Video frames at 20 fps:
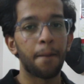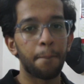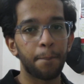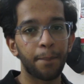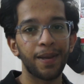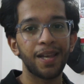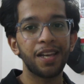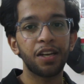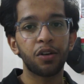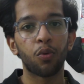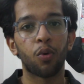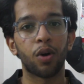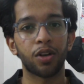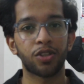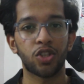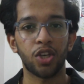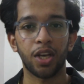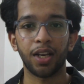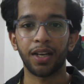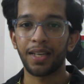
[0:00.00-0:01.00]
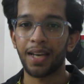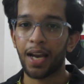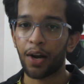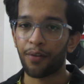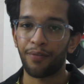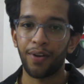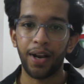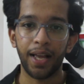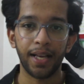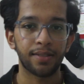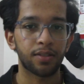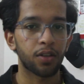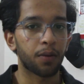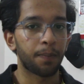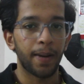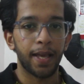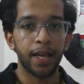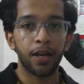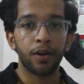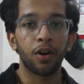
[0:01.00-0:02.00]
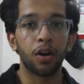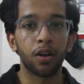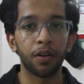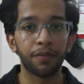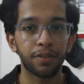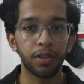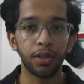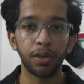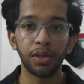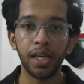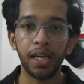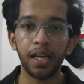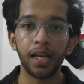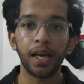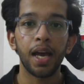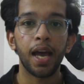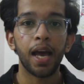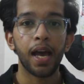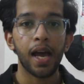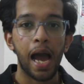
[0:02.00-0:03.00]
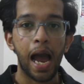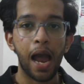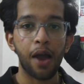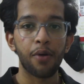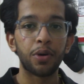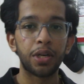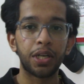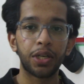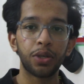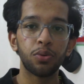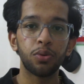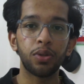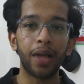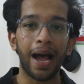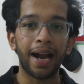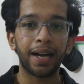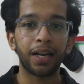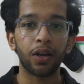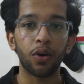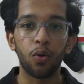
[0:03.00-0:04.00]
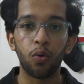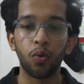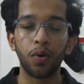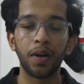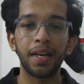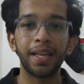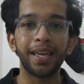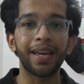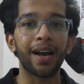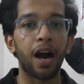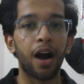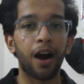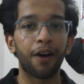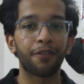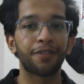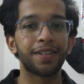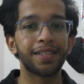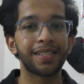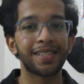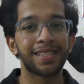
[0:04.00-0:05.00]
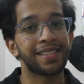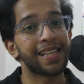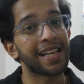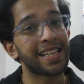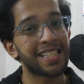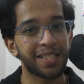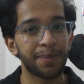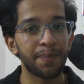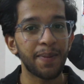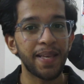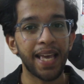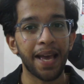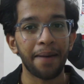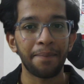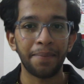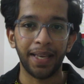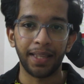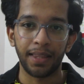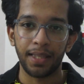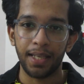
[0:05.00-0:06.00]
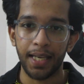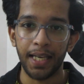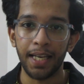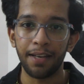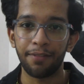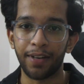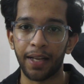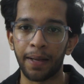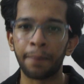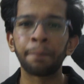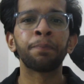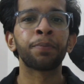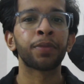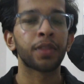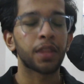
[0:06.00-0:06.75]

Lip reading: be it watching Netflix or playing Call of Duty, I would do that only after 6 p.m. in the evening.